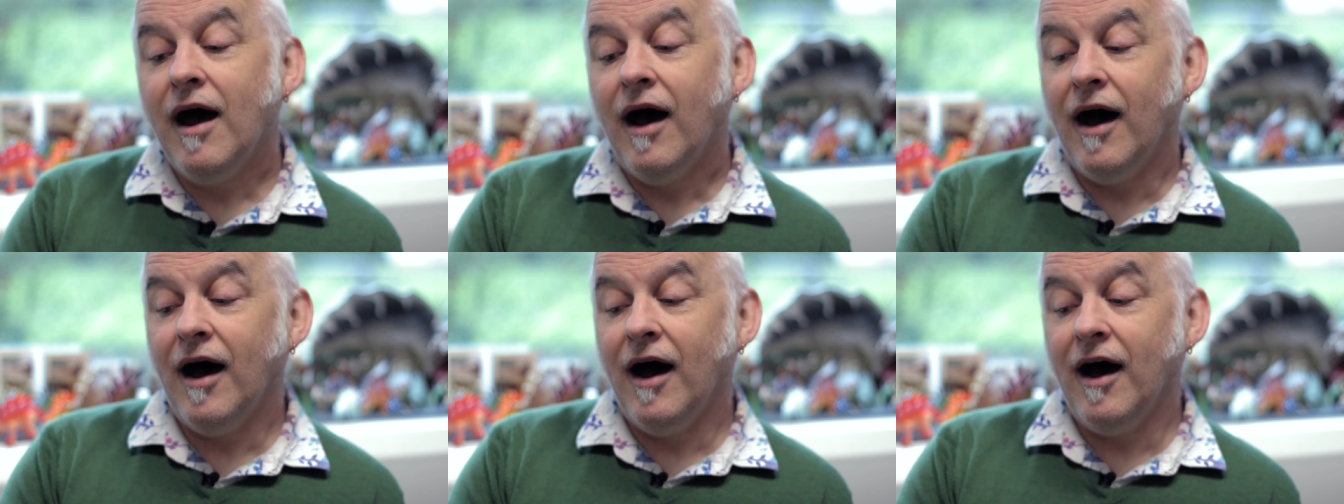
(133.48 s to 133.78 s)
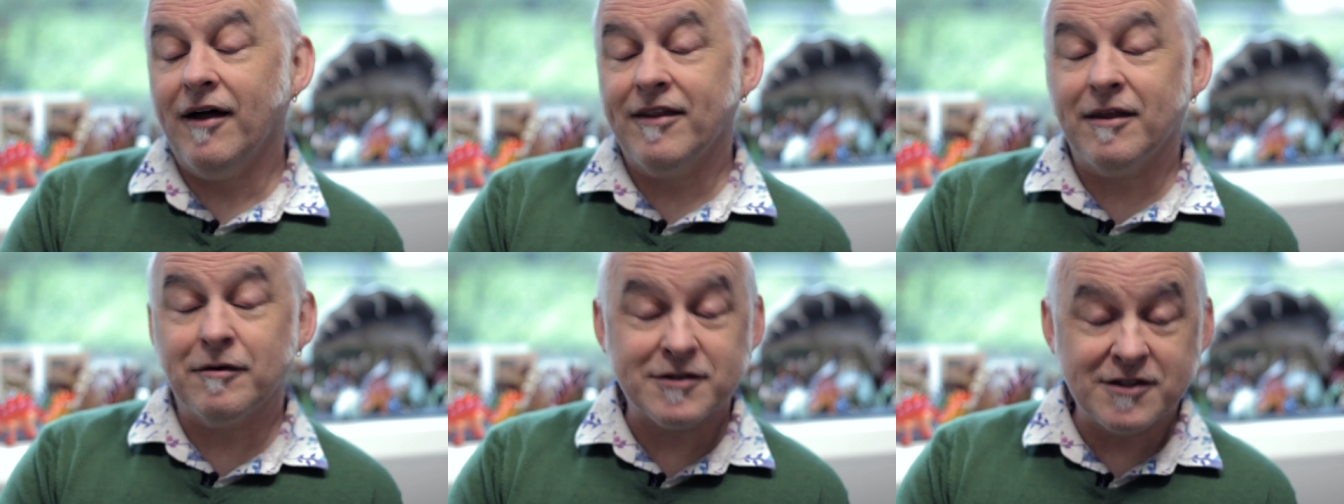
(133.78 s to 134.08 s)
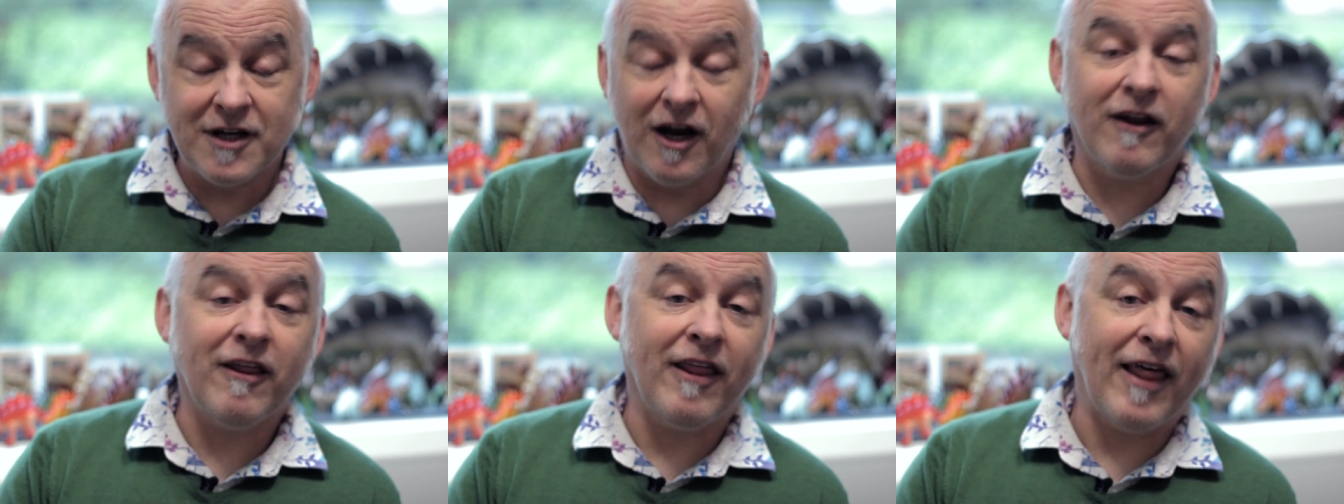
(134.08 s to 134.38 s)
Uh, there was
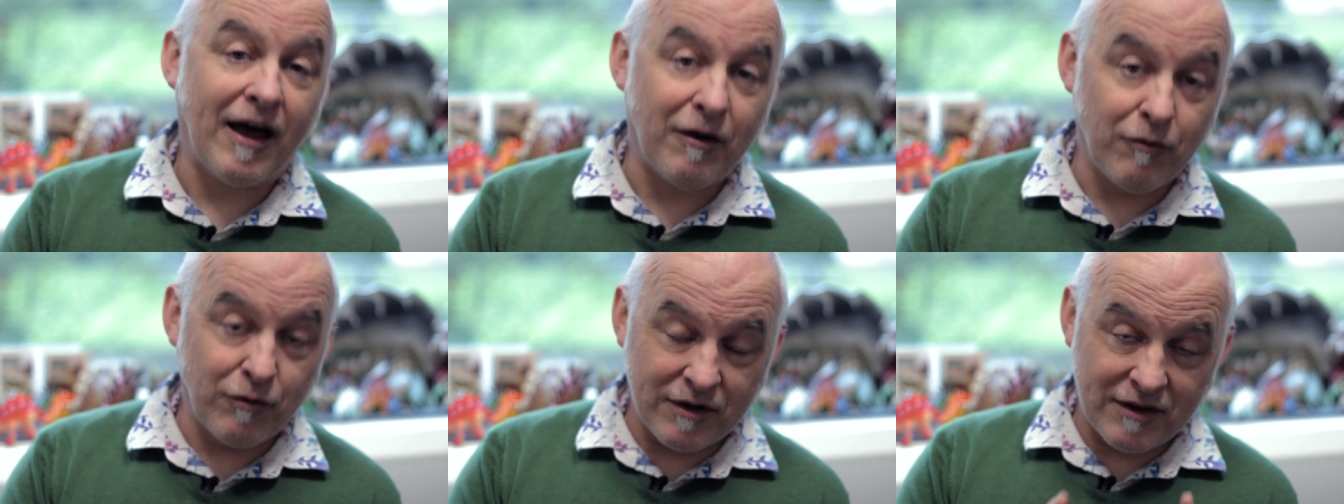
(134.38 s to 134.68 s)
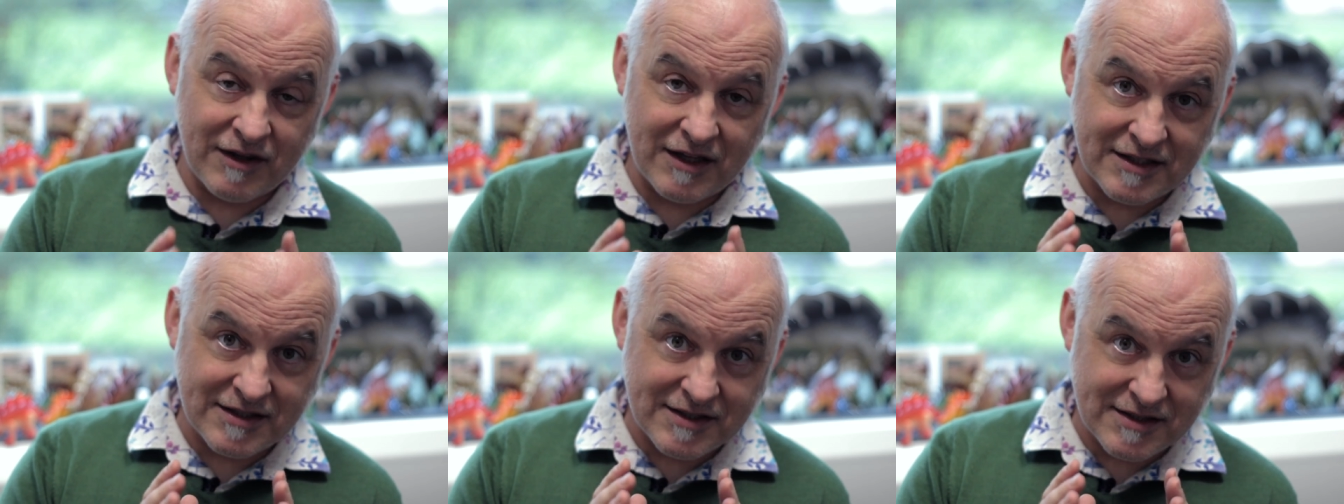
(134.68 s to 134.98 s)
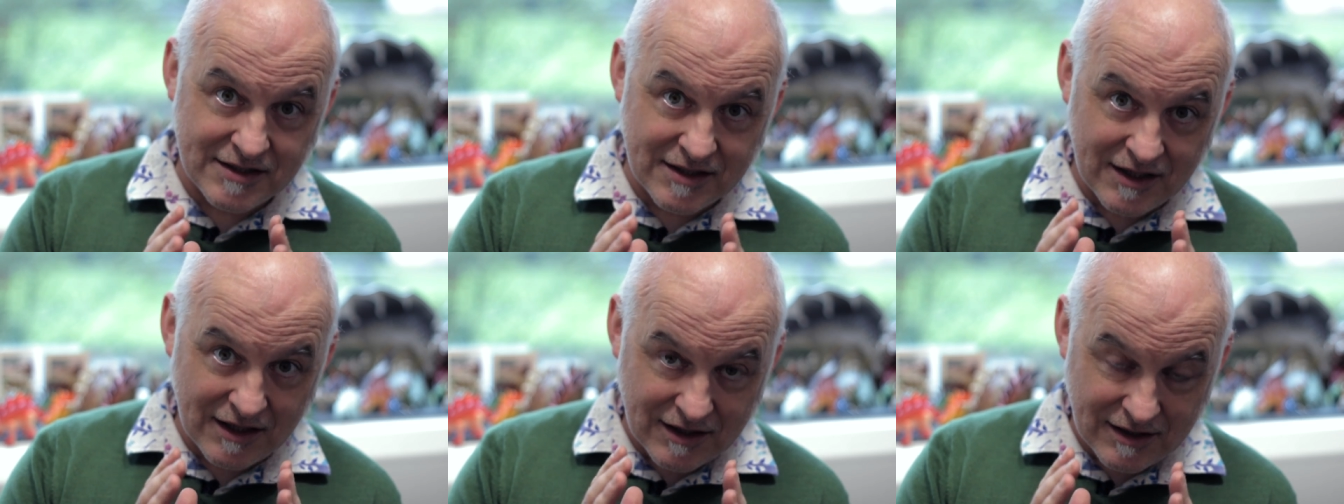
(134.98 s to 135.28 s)
none of that with
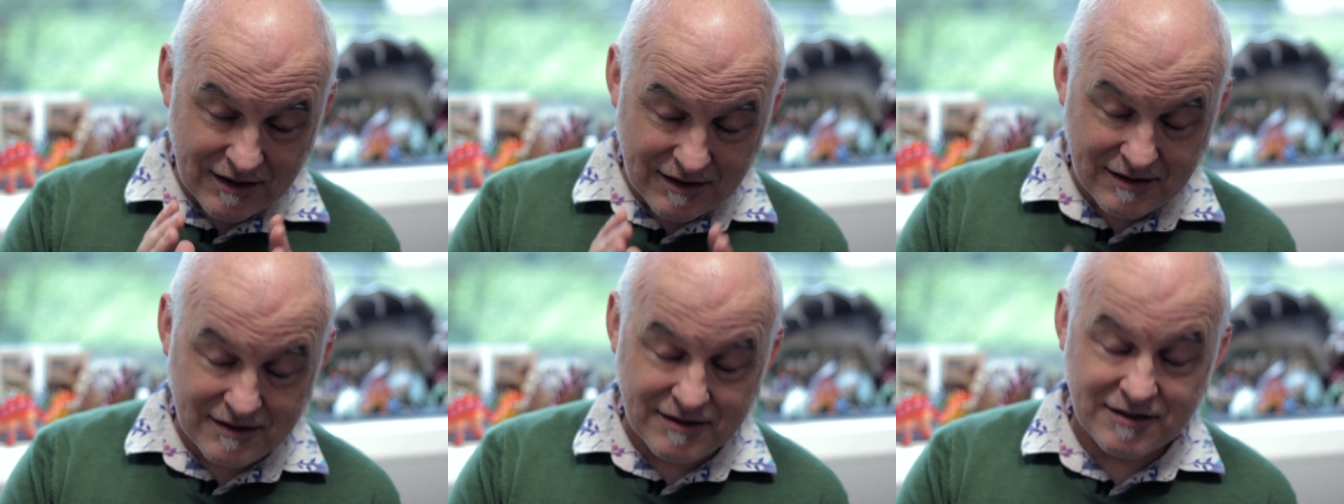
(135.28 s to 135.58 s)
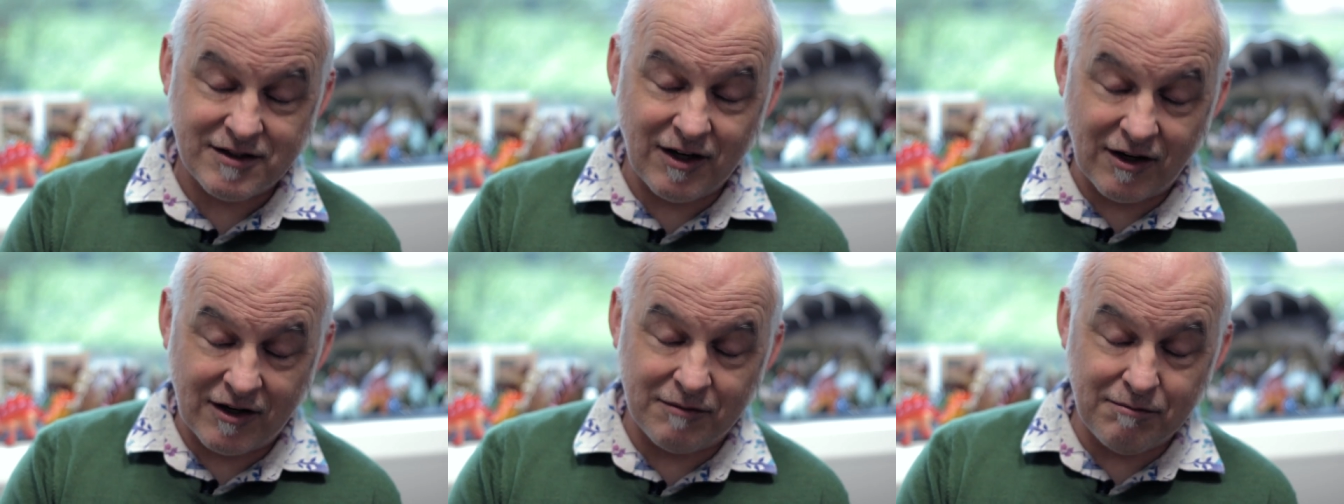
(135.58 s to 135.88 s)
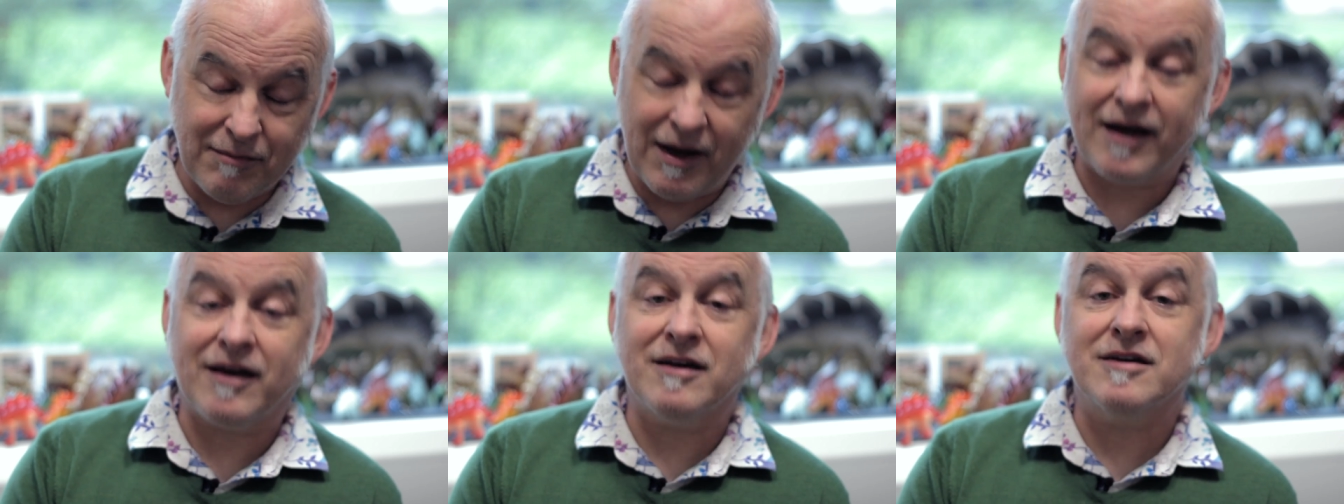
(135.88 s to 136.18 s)
this uh,
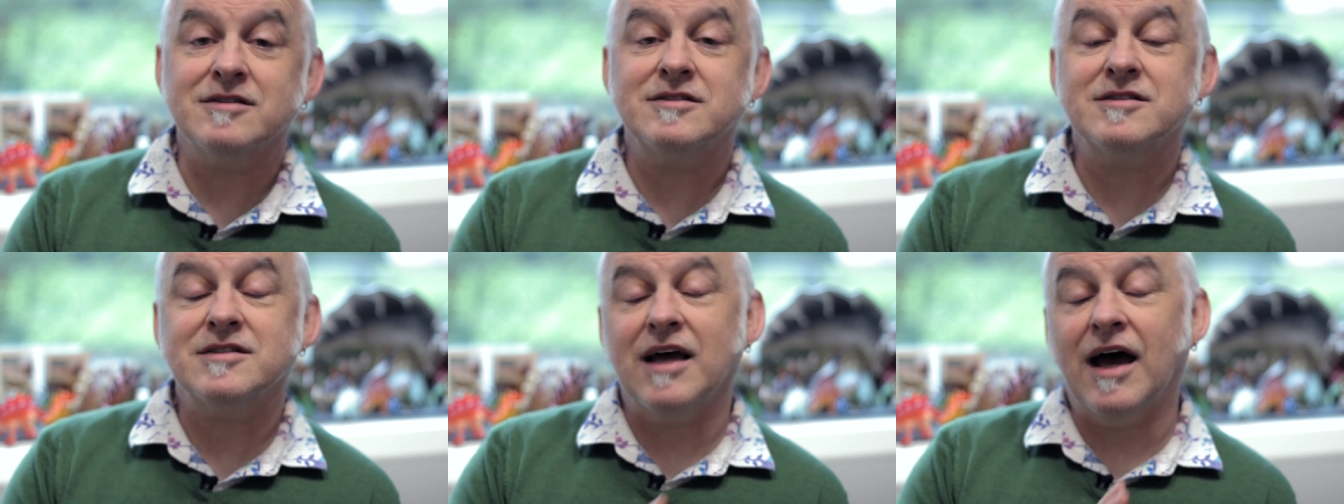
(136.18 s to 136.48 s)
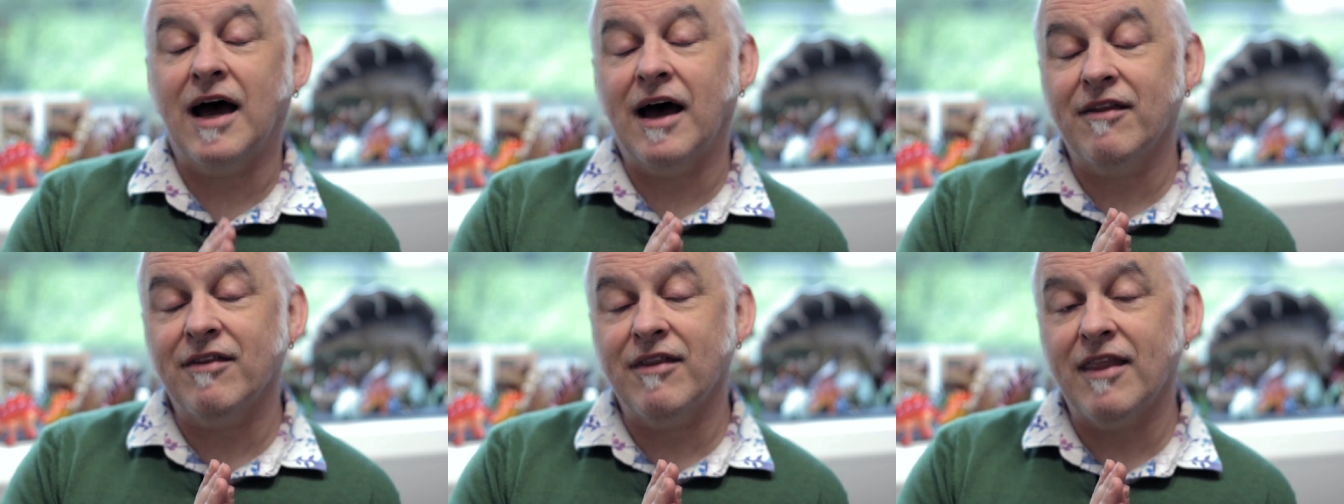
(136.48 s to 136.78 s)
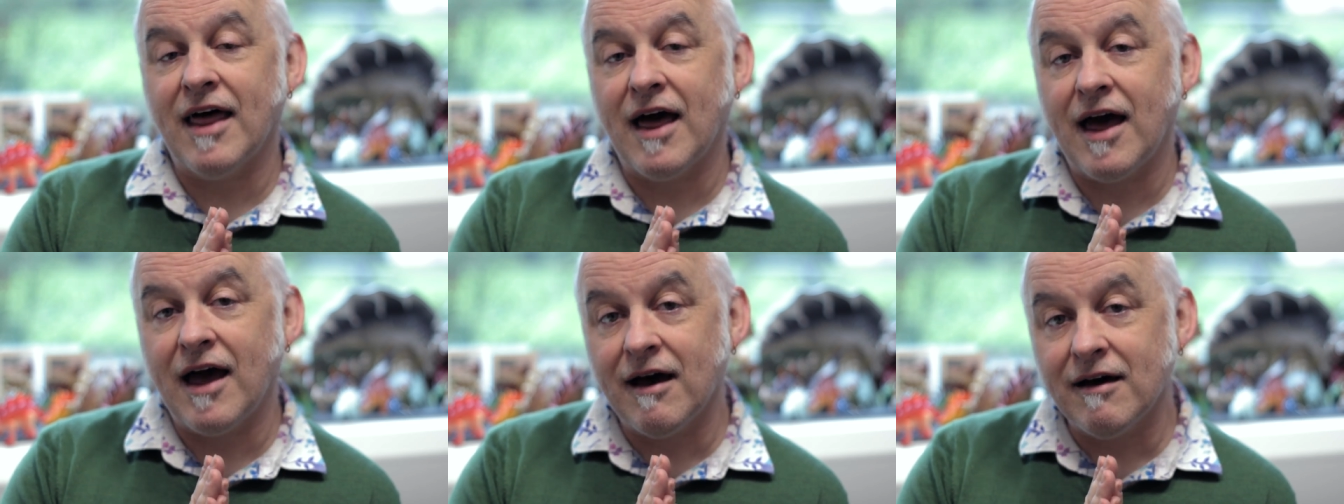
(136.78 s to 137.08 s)
studying maggots and
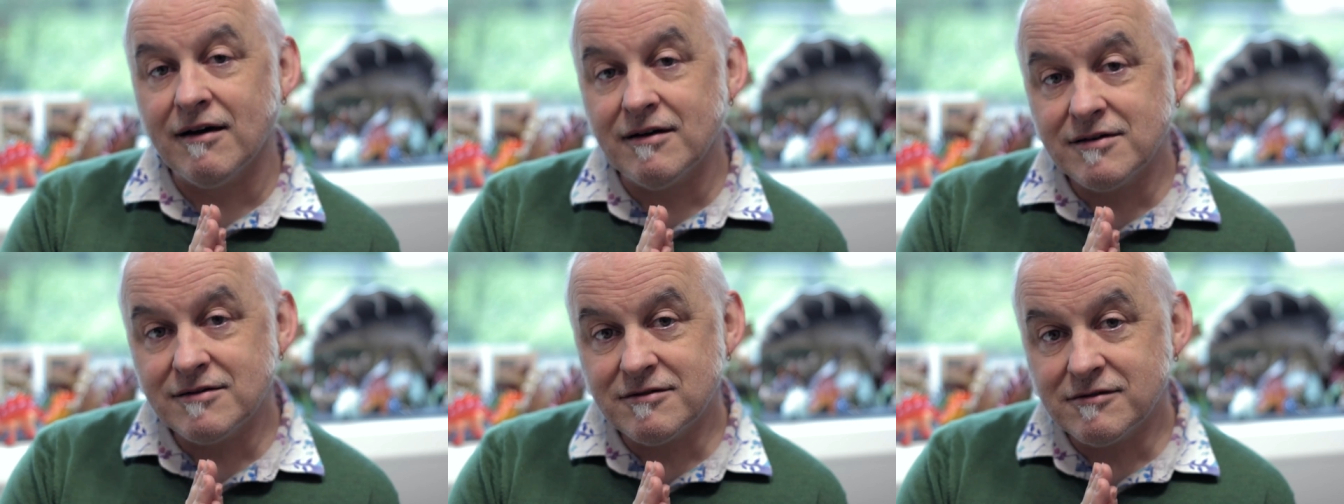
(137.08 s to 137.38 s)
their